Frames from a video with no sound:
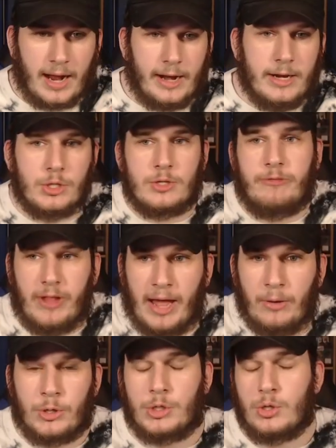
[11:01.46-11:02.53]
of just
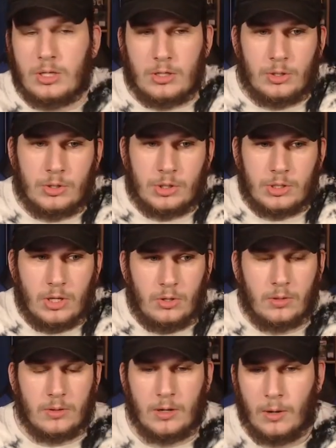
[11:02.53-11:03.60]
flounders. You're
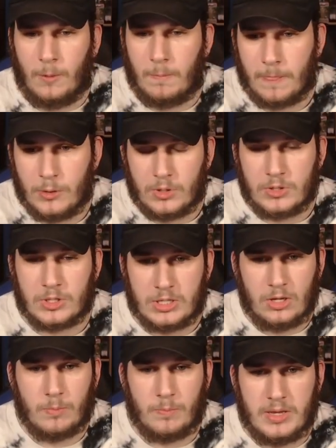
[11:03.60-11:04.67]
still, you can
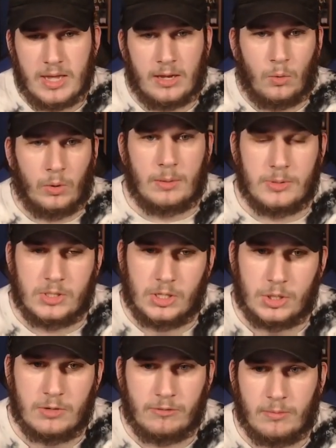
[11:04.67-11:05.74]
still be in a winning
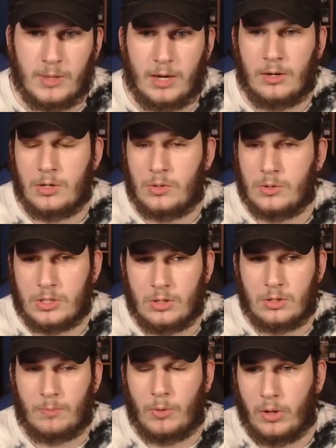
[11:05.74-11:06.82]
position from there, and you can
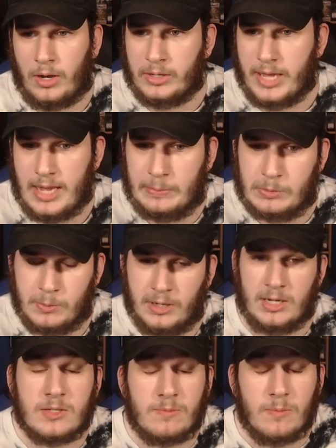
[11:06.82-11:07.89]
still pull out games, but it
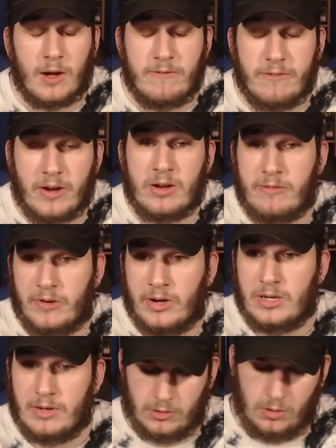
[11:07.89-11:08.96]
is very, very
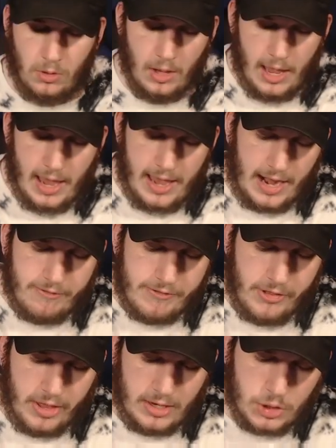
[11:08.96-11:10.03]
difficult. And I feel
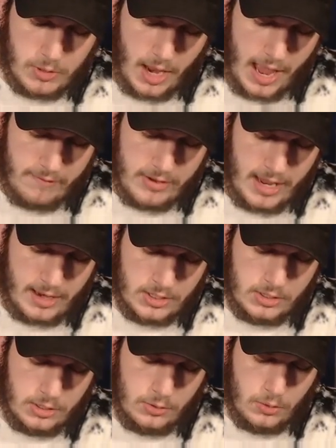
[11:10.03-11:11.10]
like just having access
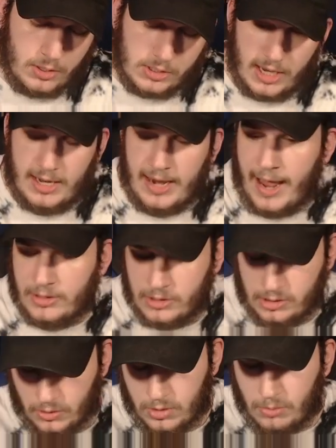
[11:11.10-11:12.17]
to a second access
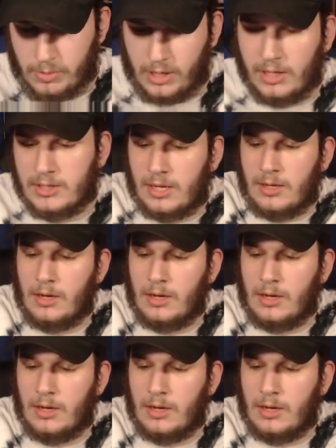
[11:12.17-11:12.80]
code, no pun intended,